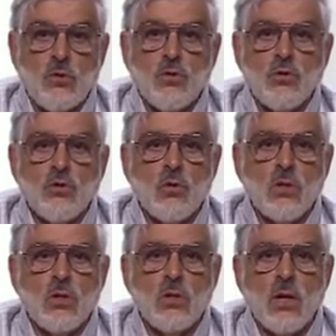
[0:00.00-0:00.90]
Sort
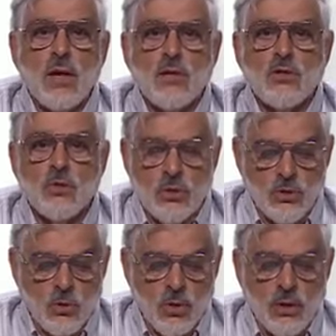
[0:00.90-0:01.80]
the data so it is
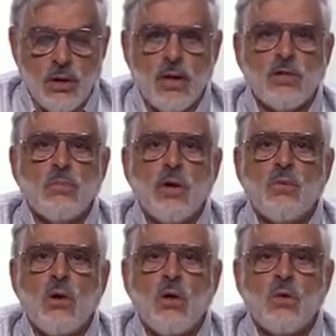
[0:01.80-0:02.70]
organized by
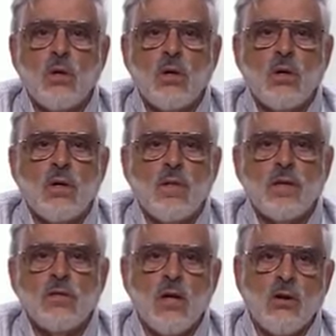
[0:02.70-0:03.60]
row.
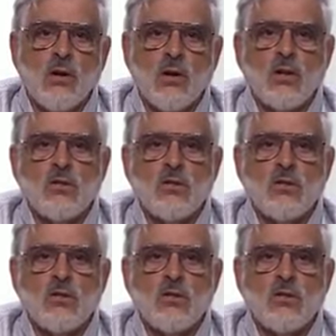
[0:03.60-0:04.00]
That's not hard.